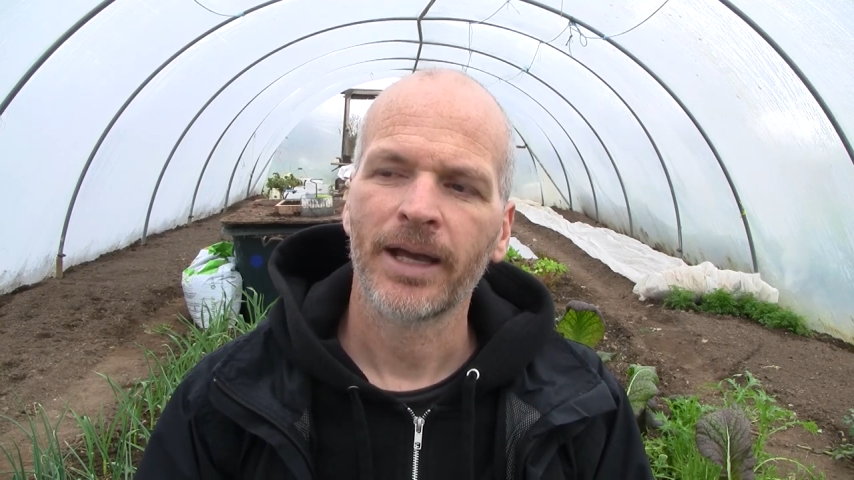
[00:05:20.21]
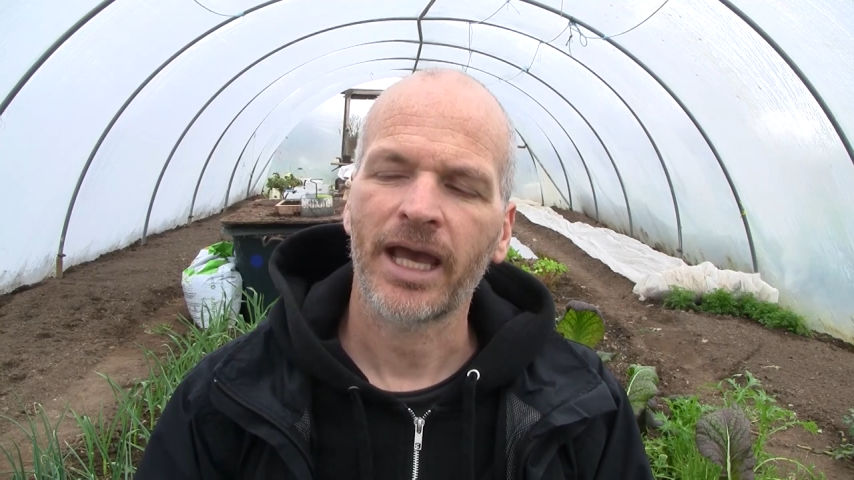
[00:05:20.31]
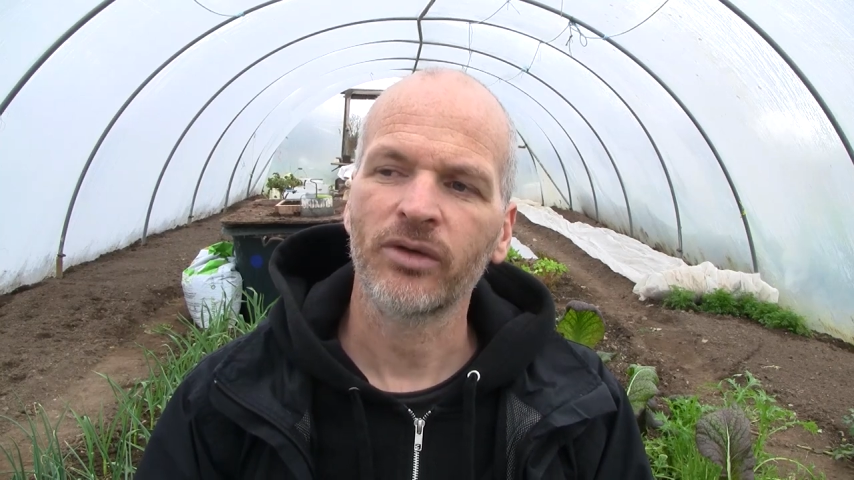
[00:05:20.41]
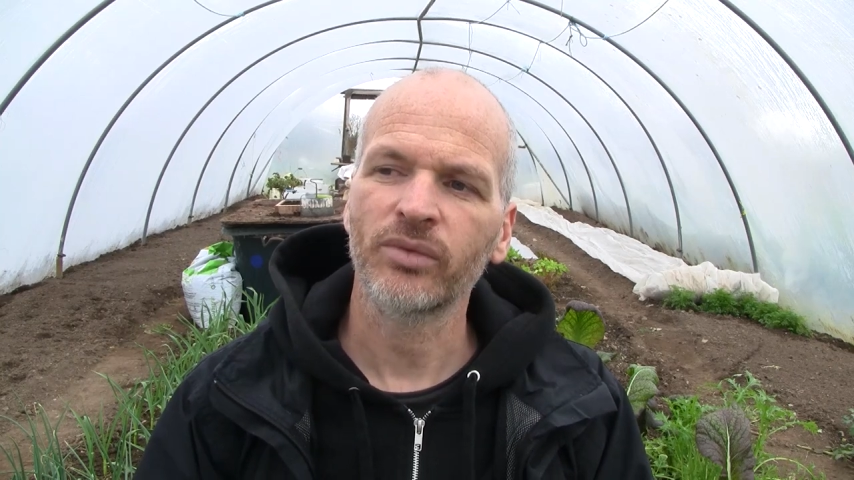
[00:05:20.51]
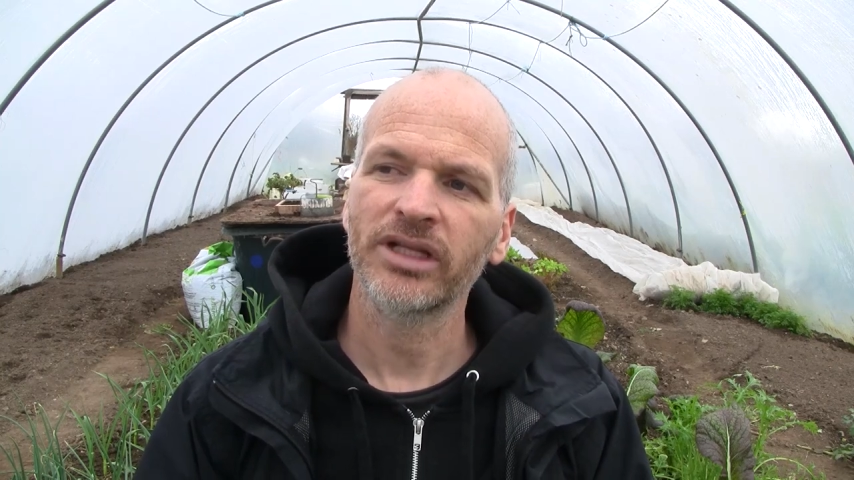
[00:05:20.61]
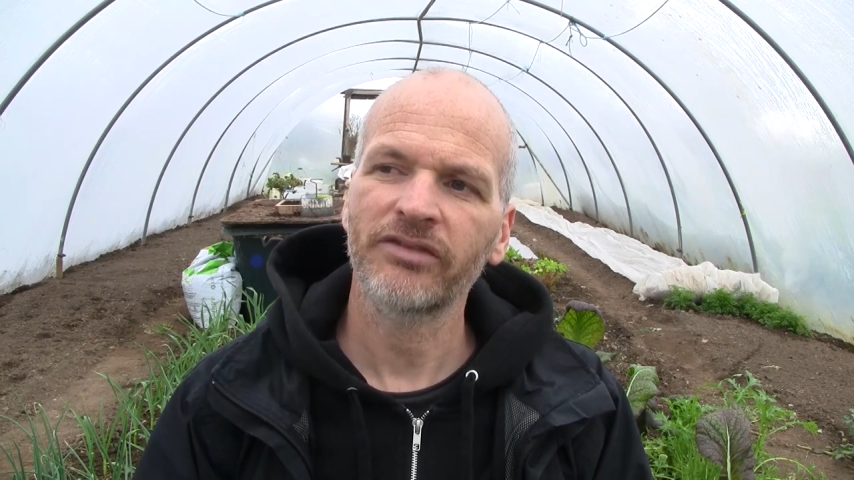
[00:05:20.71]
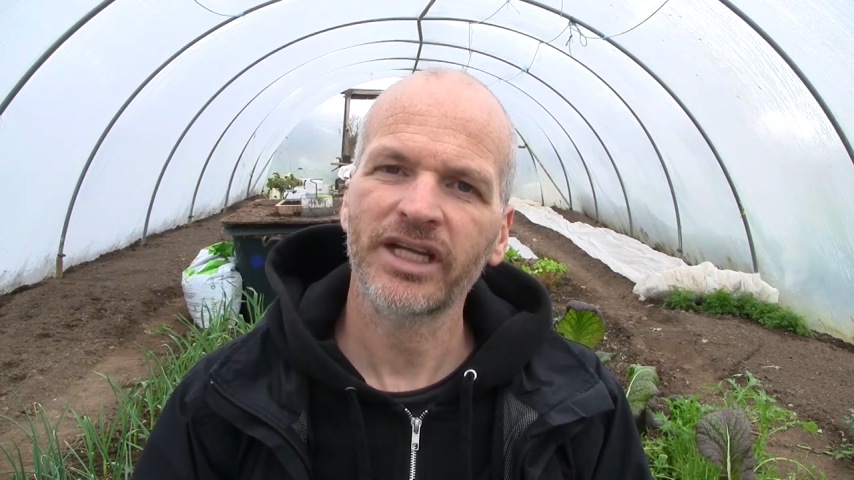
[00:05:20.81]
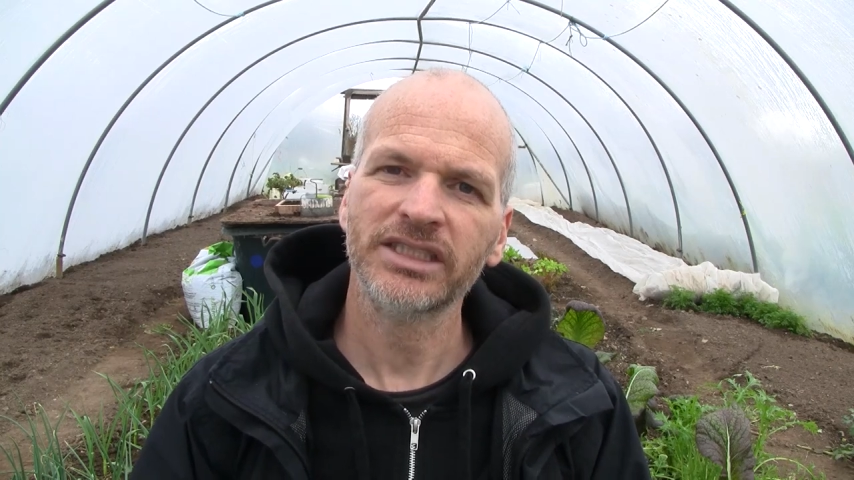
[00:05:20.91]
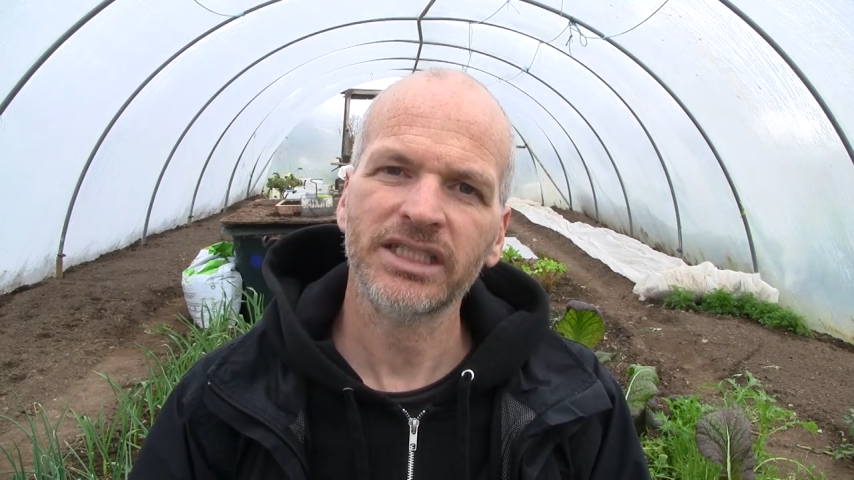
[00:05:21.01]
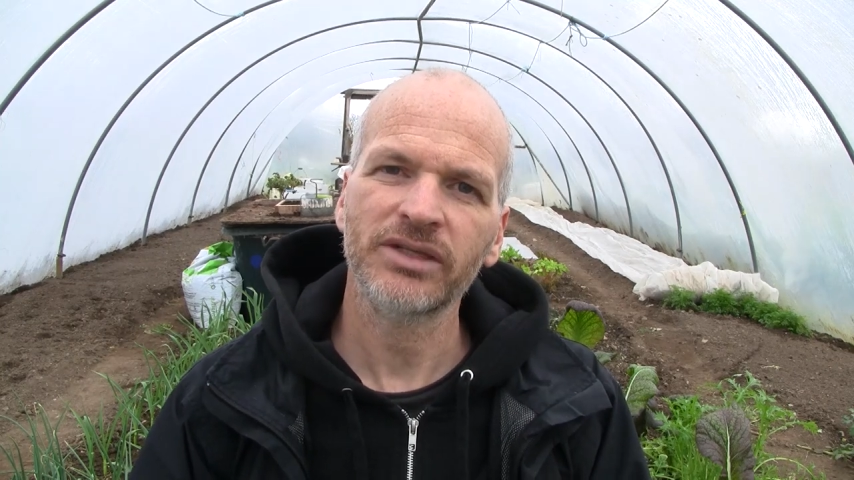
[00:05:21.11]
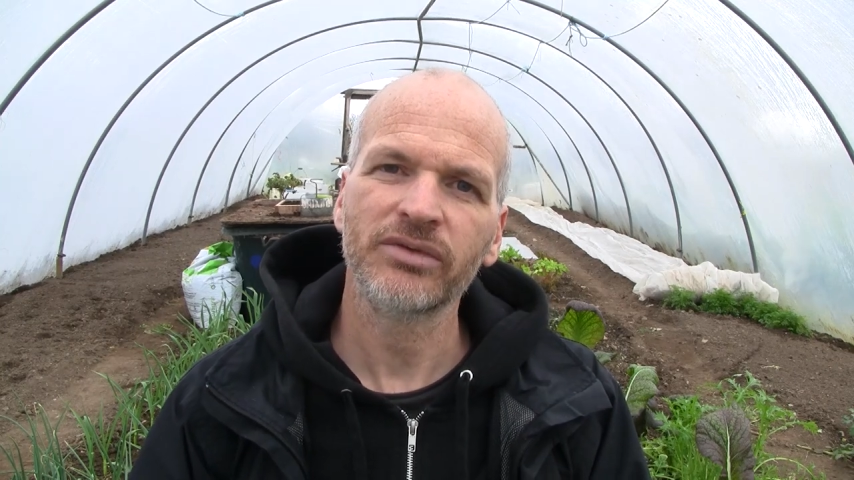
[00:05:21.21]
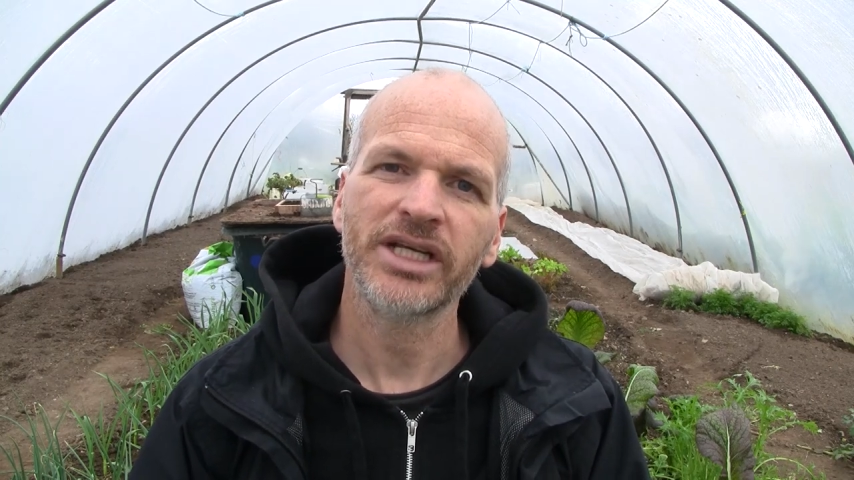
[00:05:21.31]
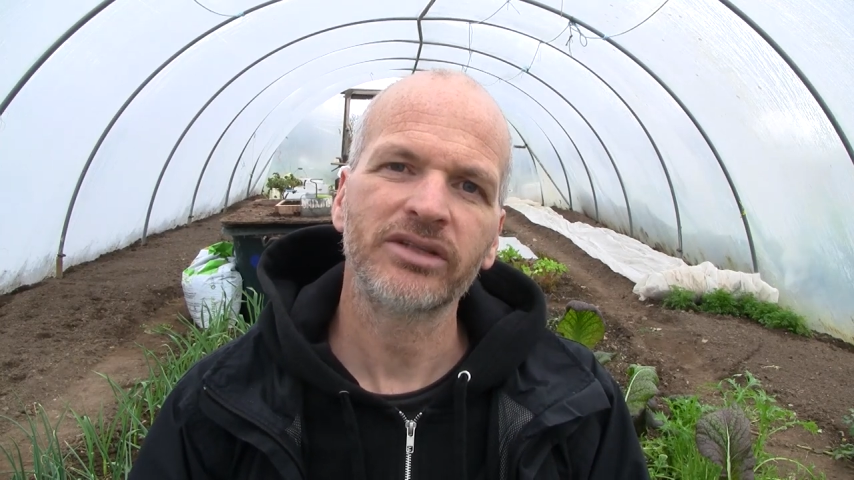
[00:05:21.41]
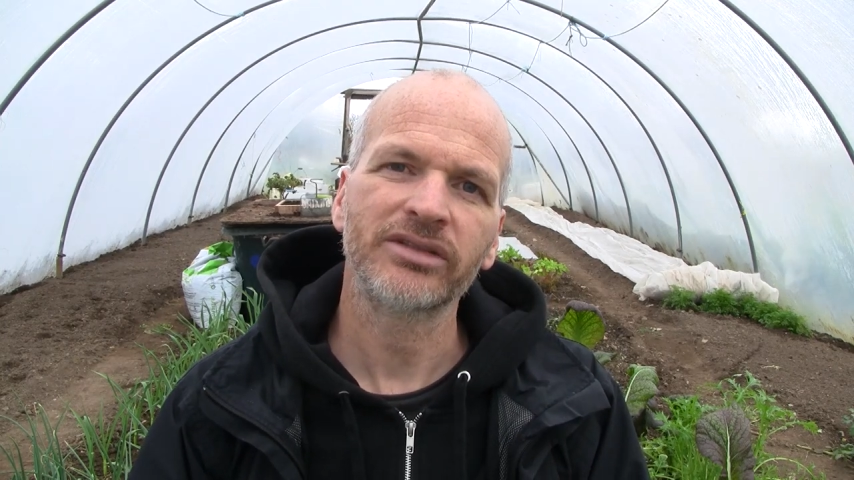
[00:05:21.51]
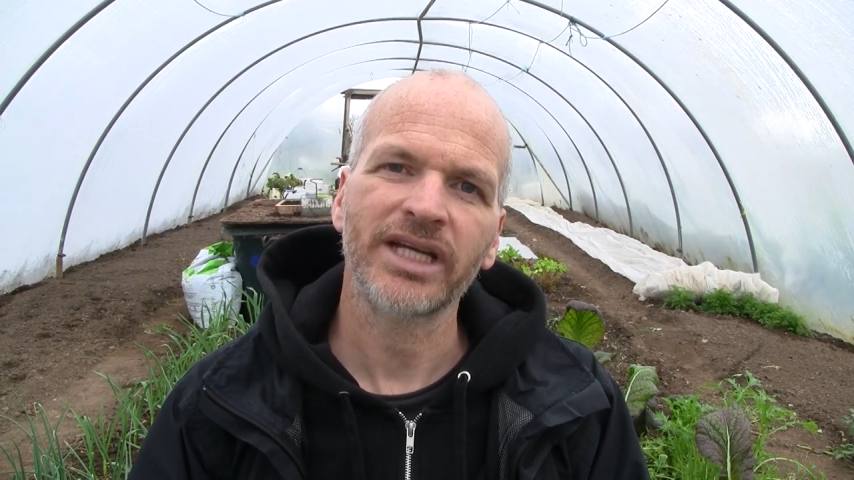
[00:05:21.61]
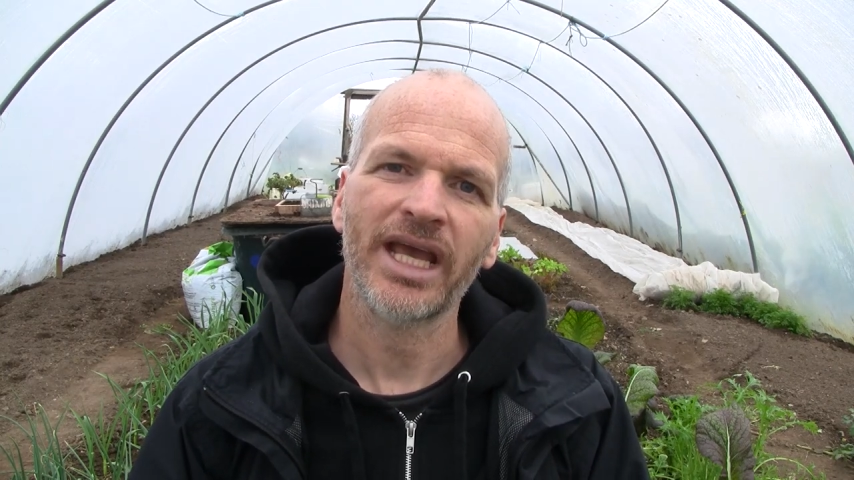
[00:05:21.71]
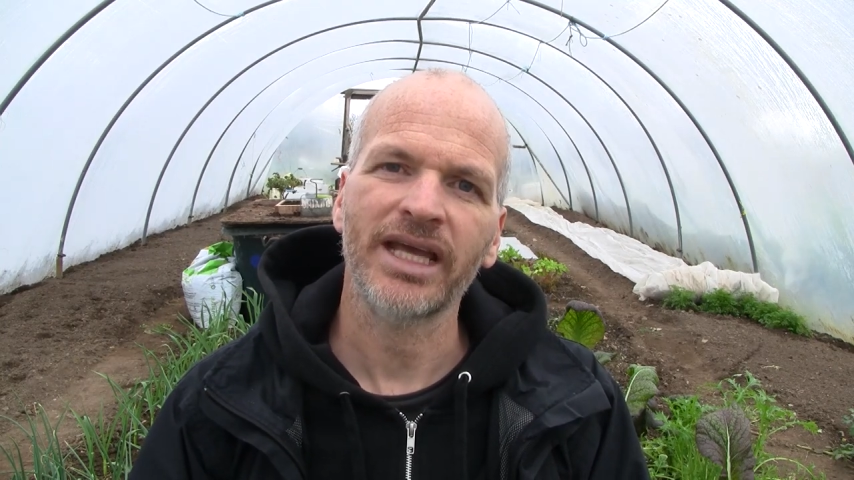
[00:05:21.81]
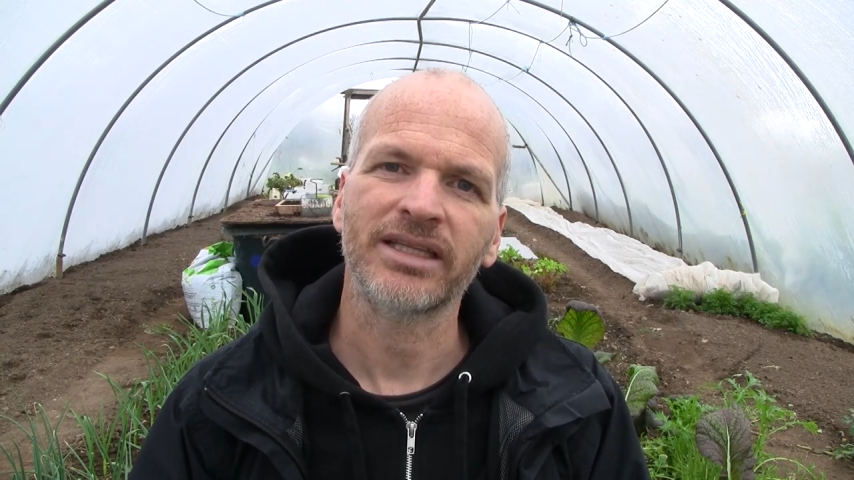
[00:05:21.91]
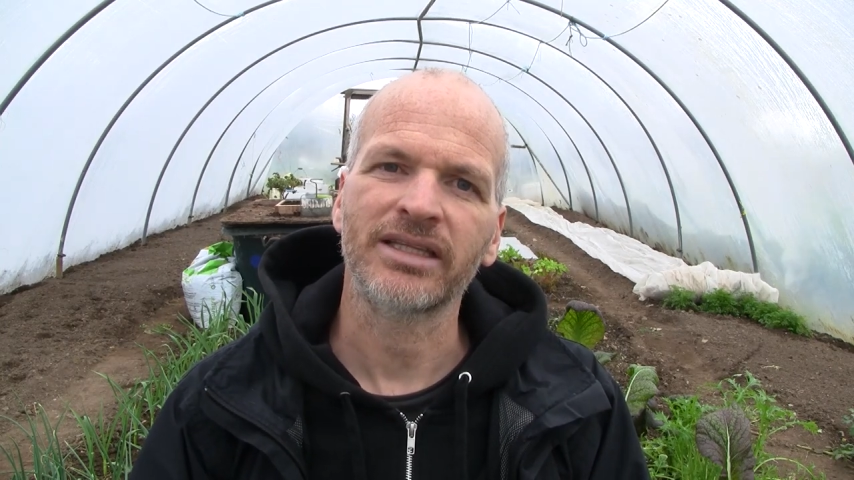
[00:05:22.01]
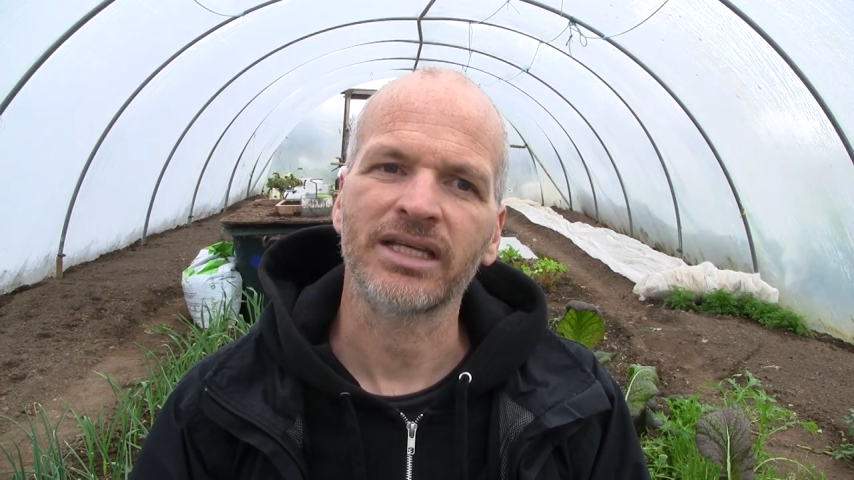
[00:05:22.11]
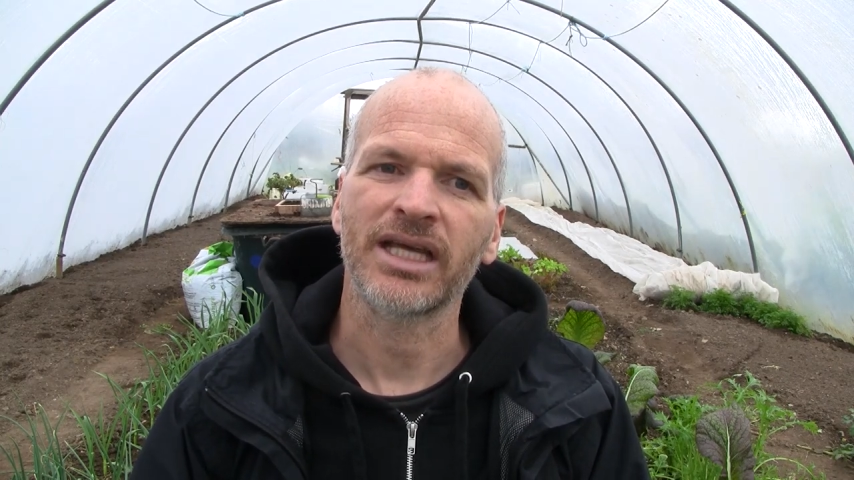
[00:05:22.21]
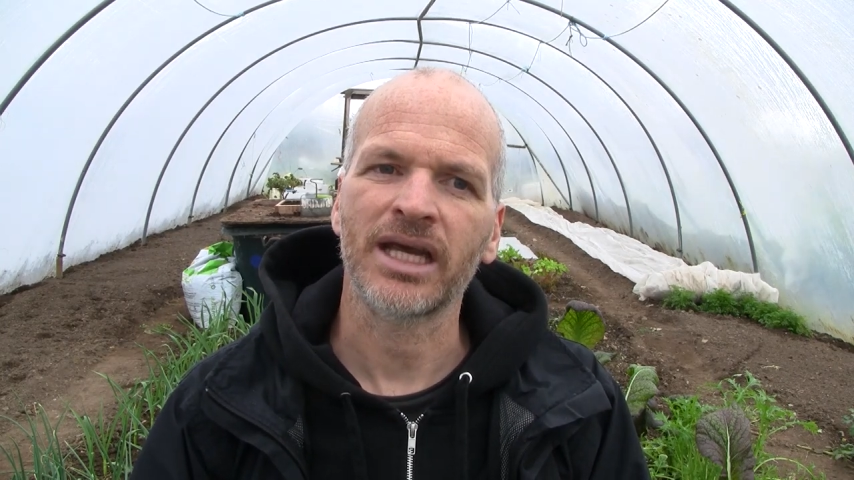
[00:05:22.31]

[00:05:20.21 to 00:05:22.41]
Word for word: and will eventually recreate the,